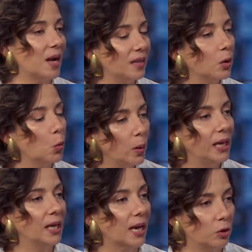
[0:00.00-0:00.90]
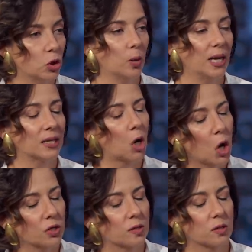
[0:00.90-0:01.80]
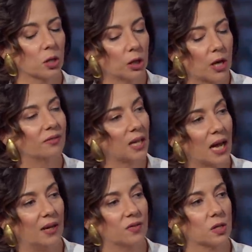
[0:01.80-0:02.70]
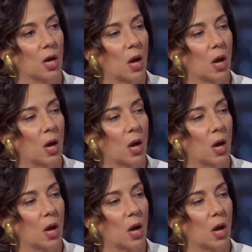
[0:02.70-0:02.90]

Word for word: I think we can do it. It costs a lot of lives,